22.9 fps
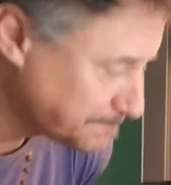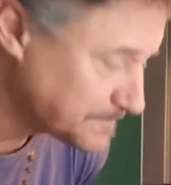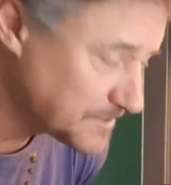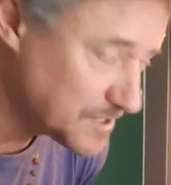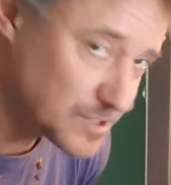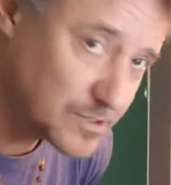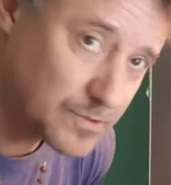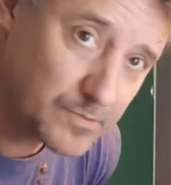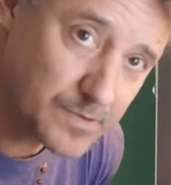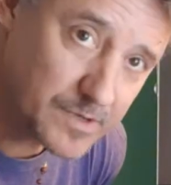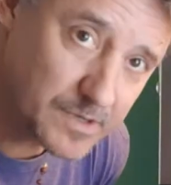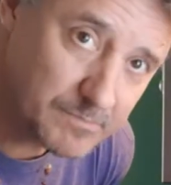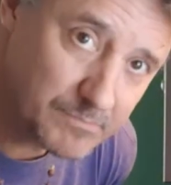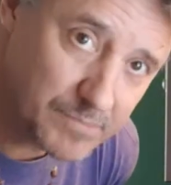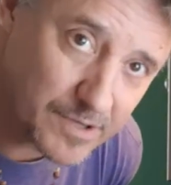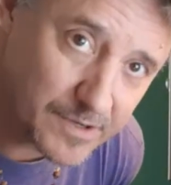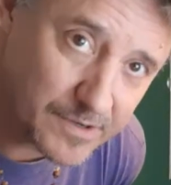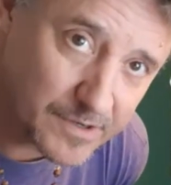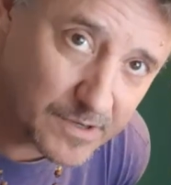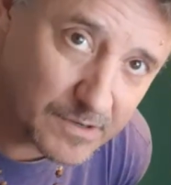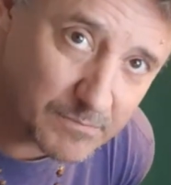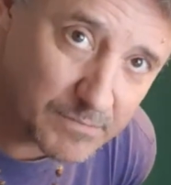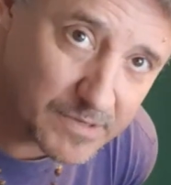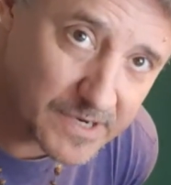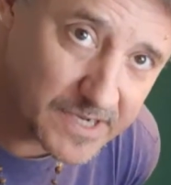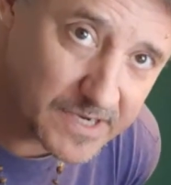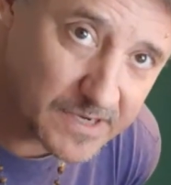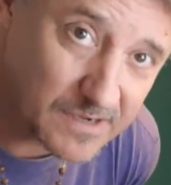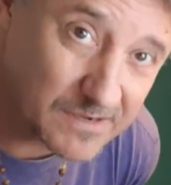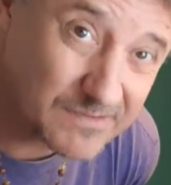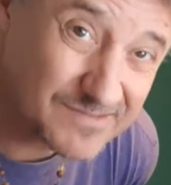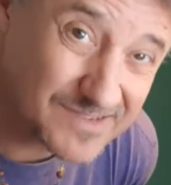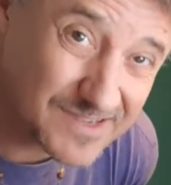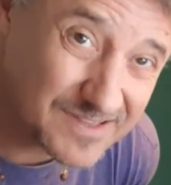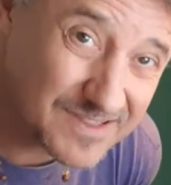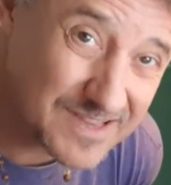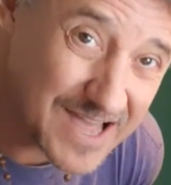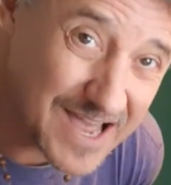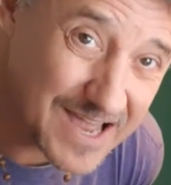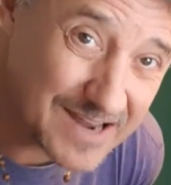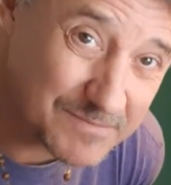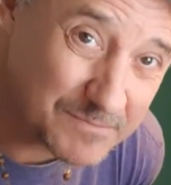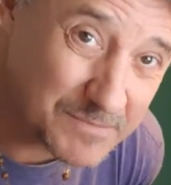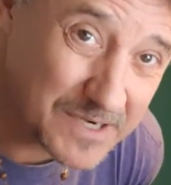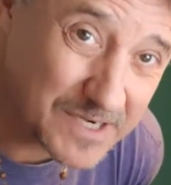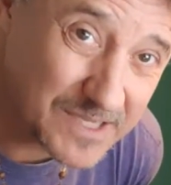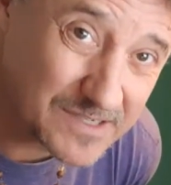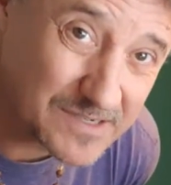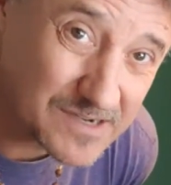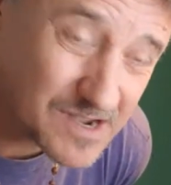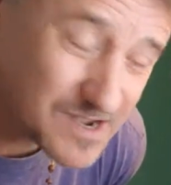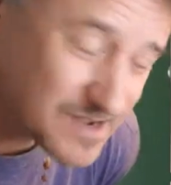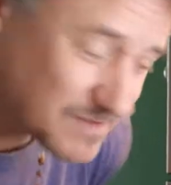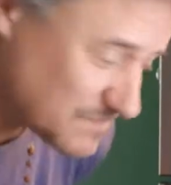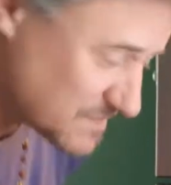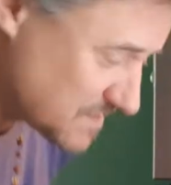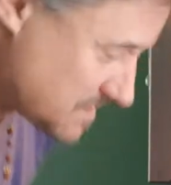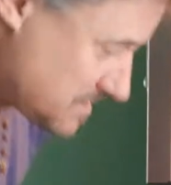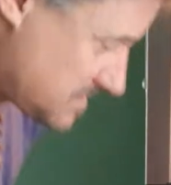You don't want to burn your bread. I've done that many times.